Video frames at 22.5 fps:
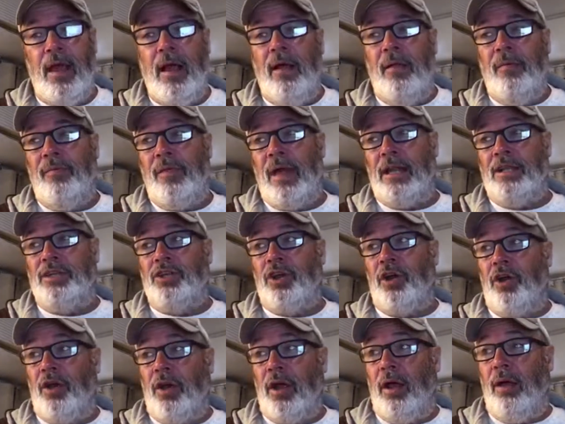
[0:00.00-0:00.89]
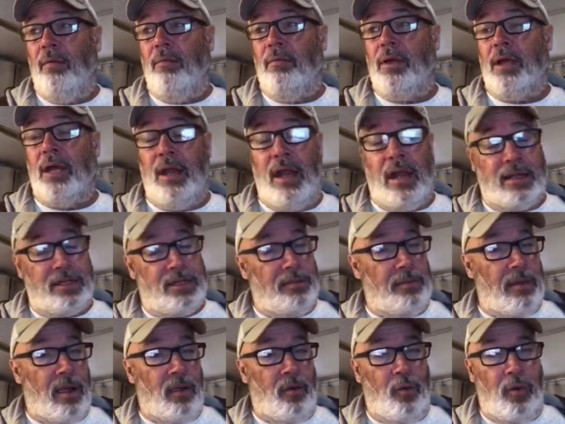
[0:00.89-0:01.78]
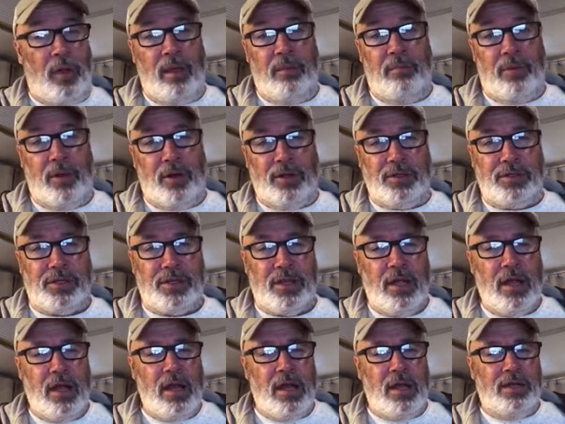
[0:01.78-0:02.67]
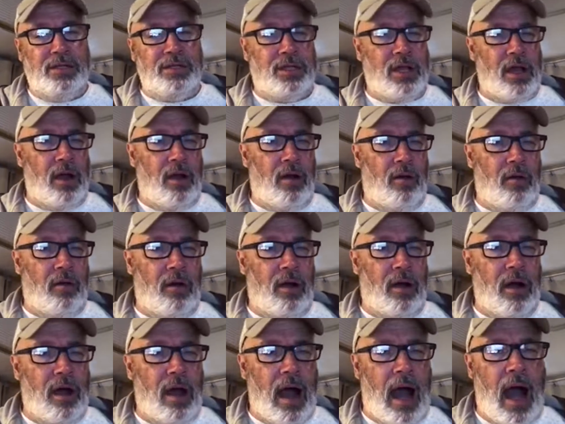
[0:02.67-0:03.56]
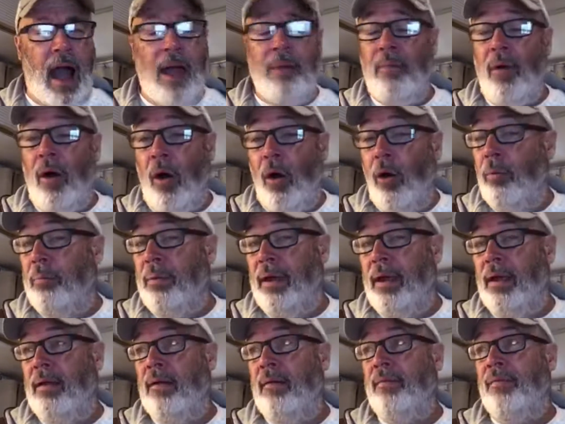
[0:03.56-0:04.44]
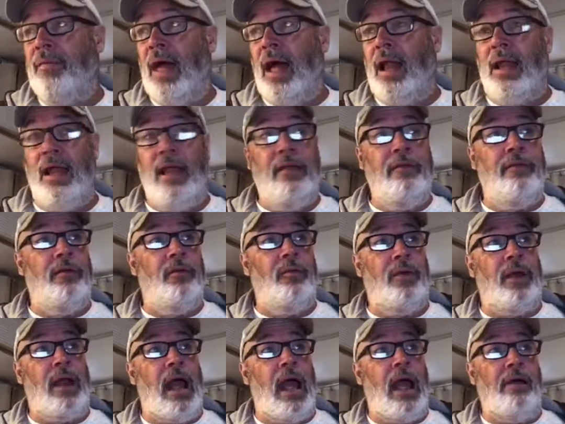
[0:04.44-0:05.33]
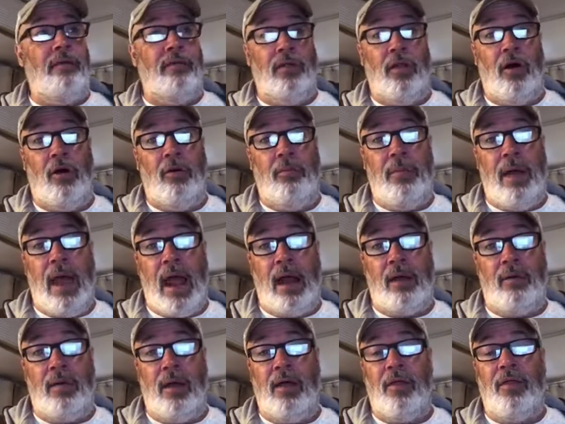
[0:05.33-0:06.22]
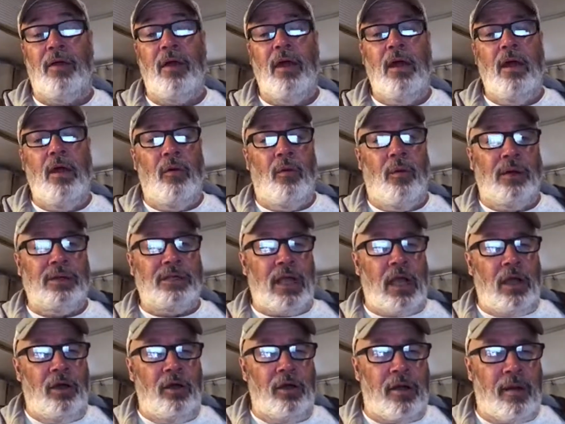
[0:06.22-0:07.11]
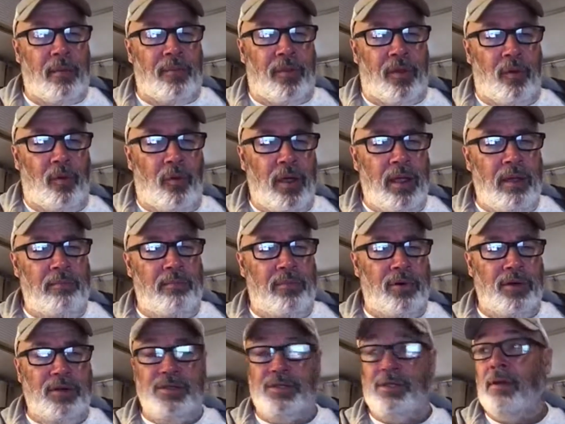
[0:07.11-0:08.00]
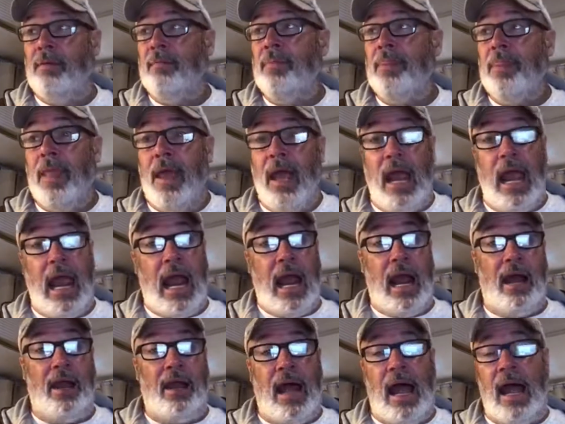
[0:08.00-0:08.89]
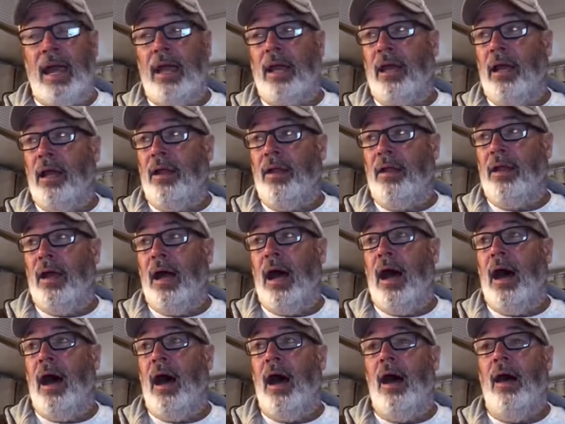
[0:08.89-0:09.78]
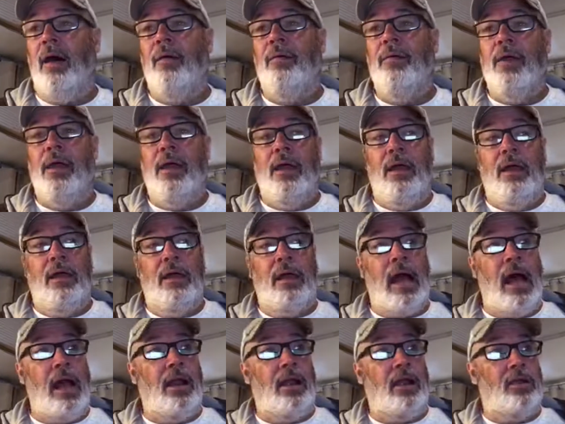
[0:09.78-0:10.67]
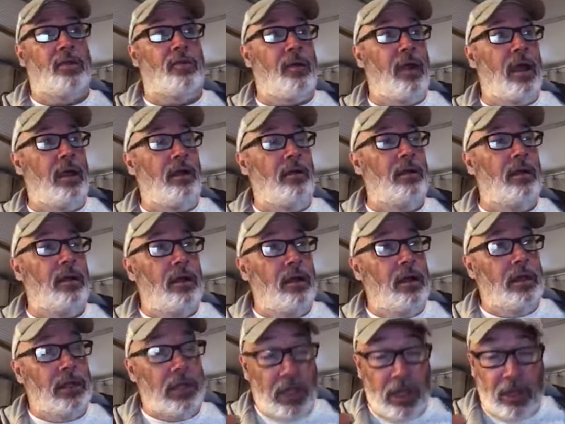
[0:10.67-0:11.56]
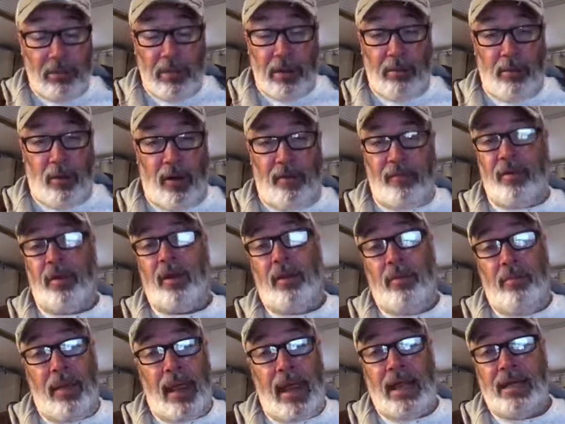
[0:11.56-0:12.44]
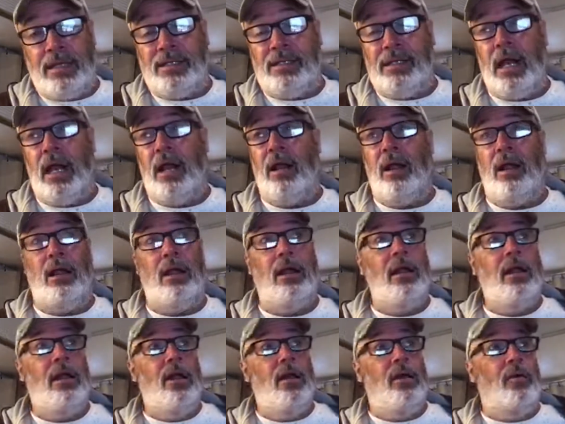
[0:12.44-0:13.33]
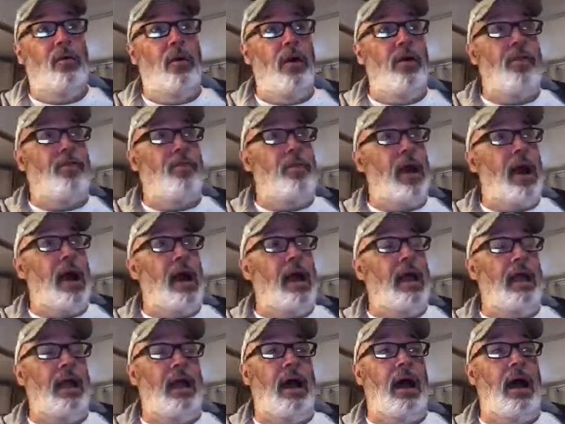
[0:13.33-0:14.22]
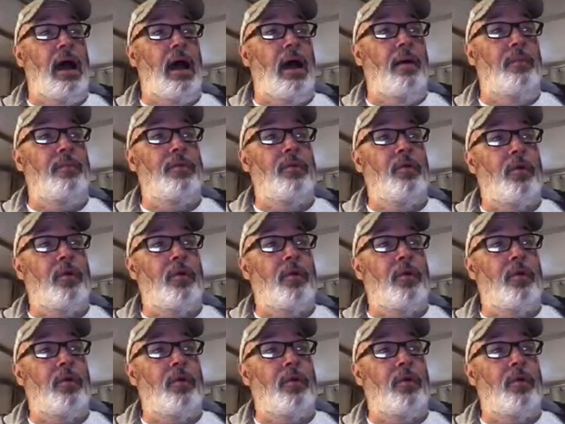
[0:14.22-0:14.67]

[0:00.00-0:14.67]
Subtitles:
that's going to connect to my WeBoost. So I'm hoping that even when I have low bandwidth, once I hook up the WeBoost and I can kind of create a little bit more of a command center with my